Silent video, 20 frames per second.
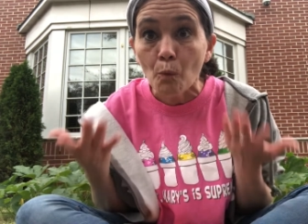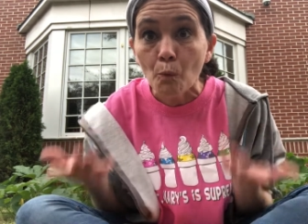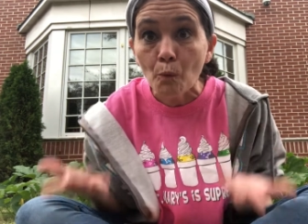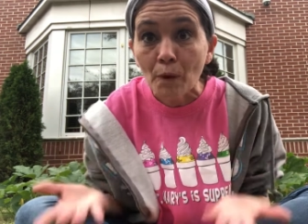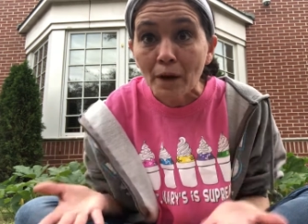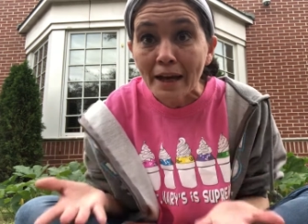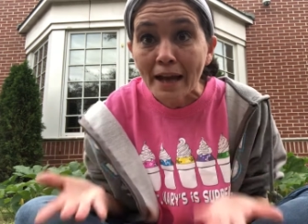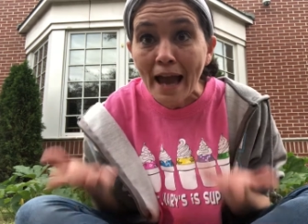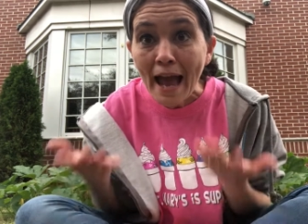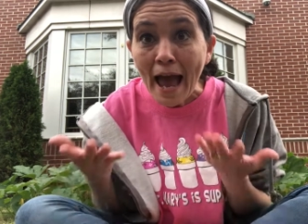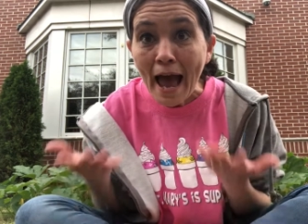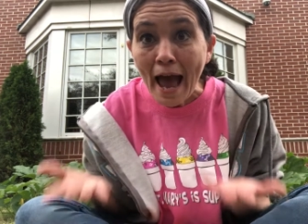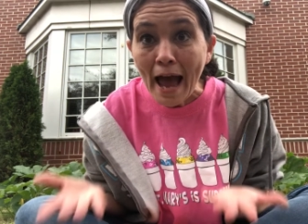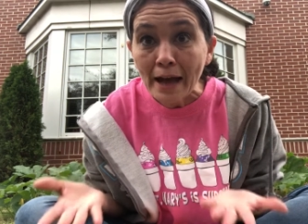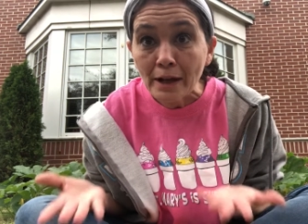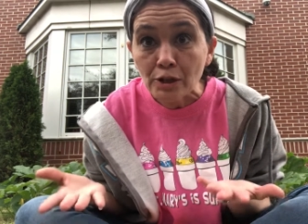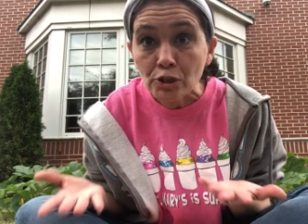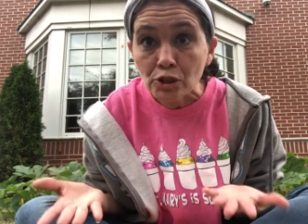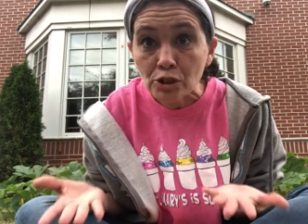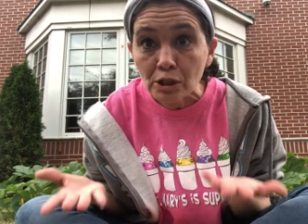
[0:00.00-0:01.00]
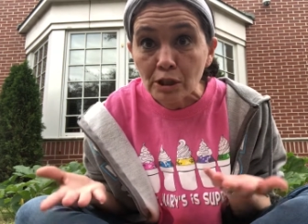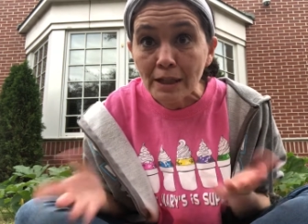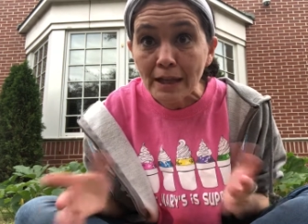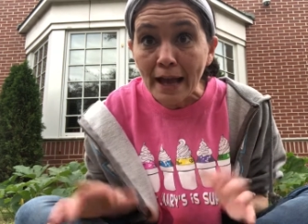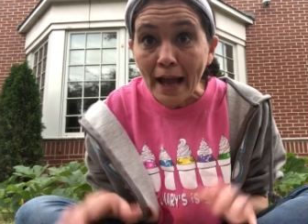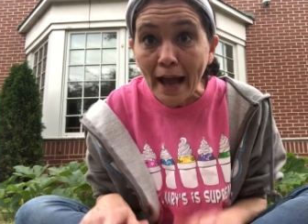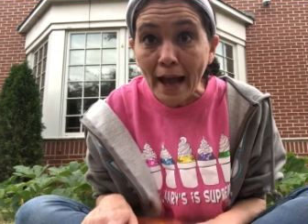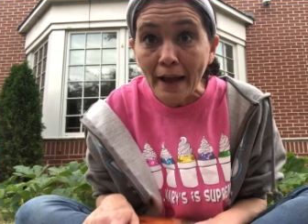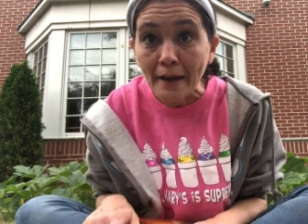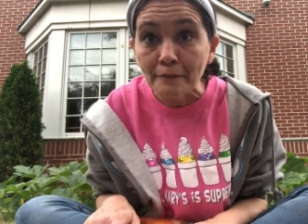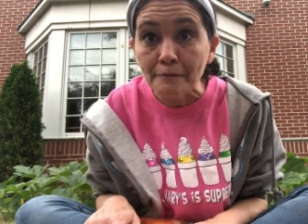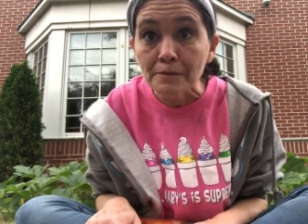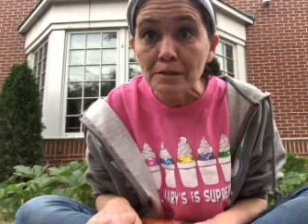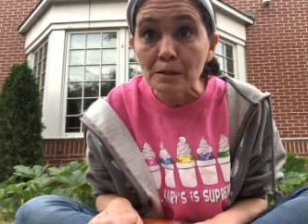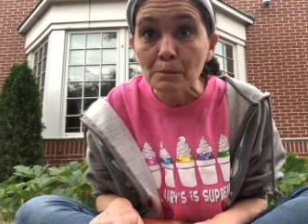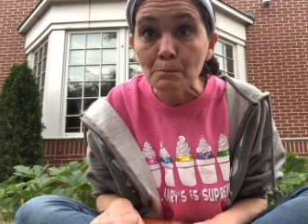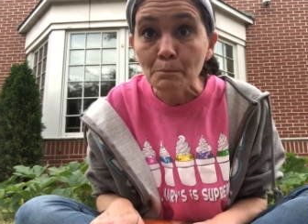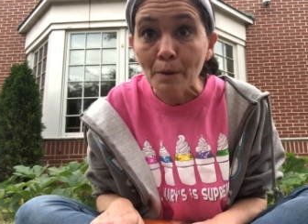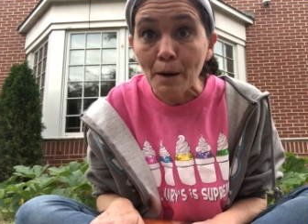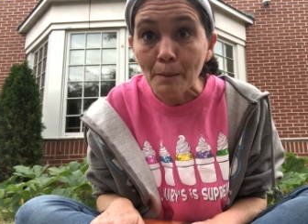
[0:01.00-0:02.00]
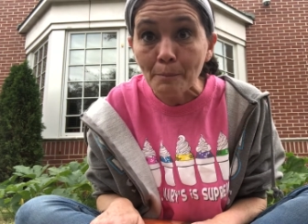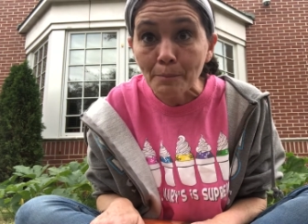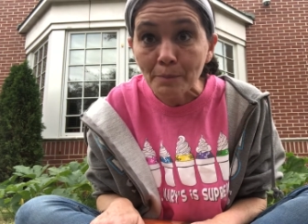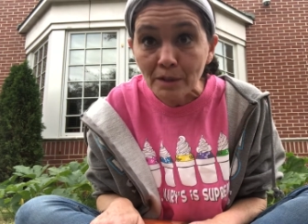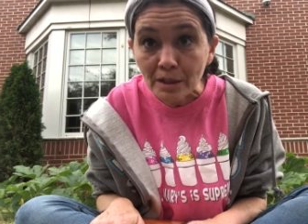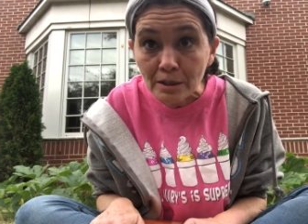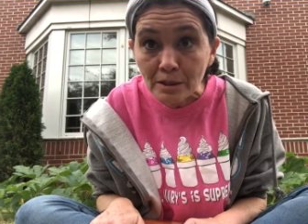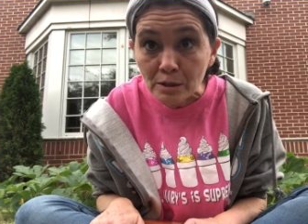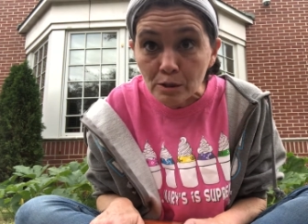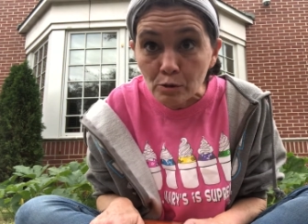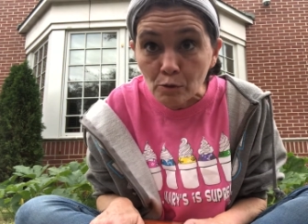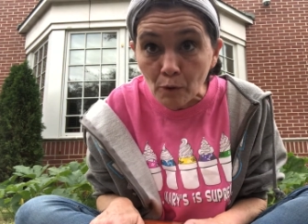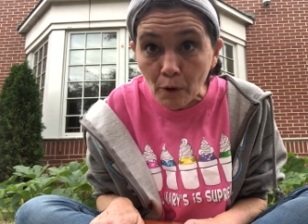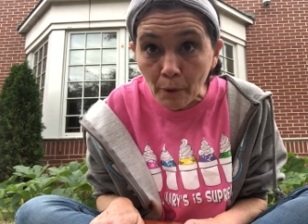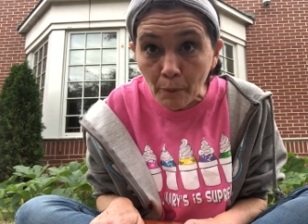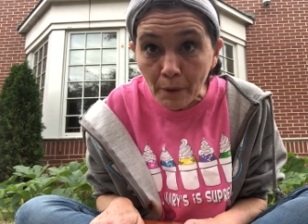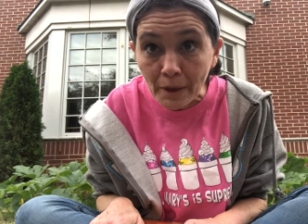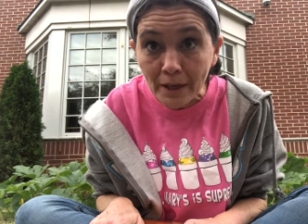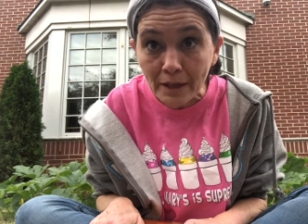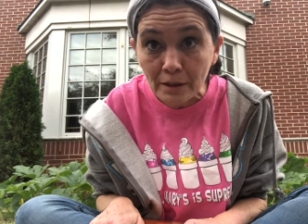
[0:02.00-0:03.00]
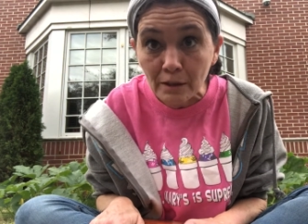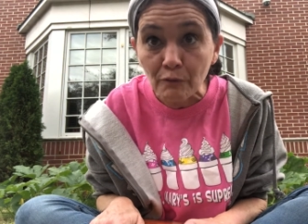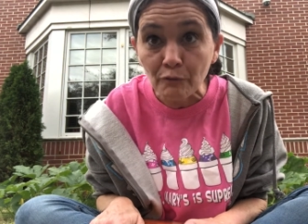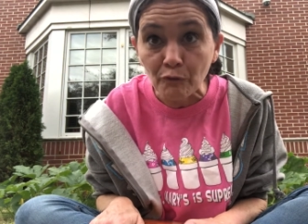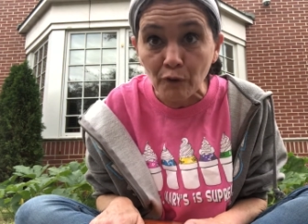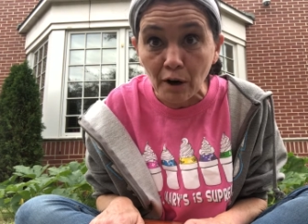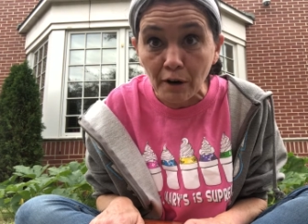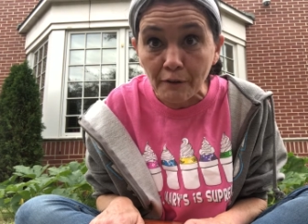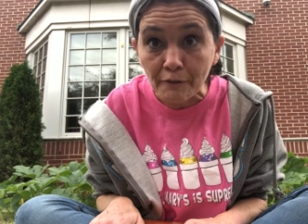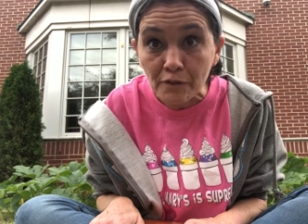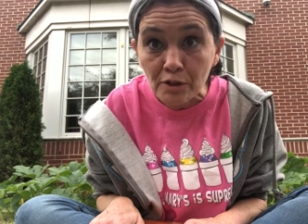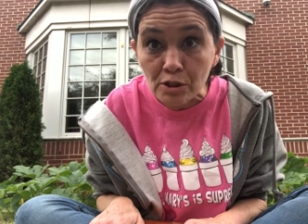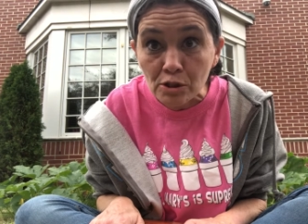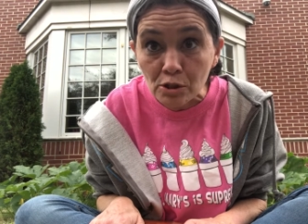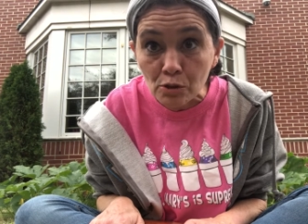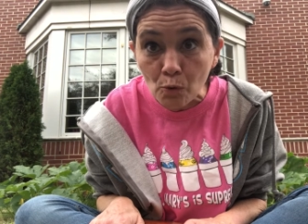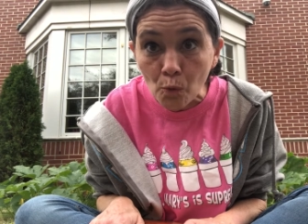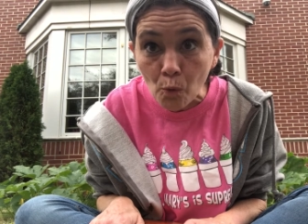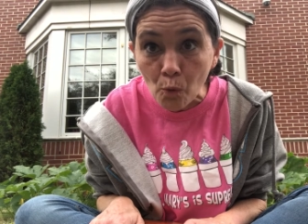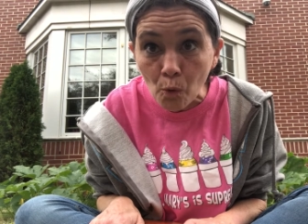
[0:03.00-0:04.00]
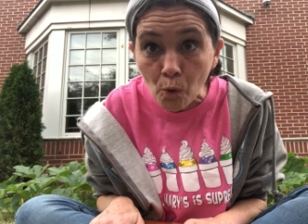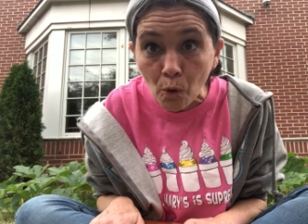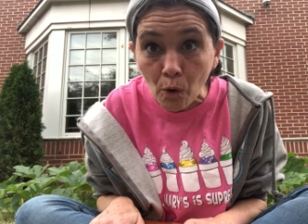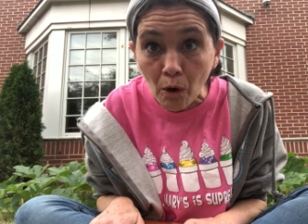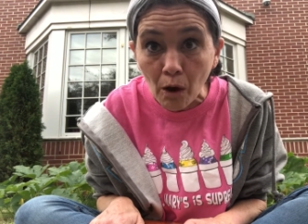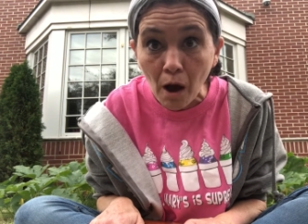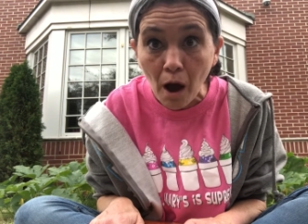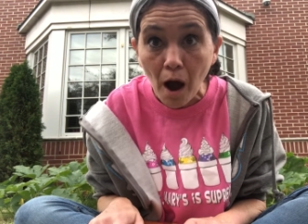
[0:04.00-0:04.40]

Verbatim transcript: We actually have some pumpkins growing in the front of the school.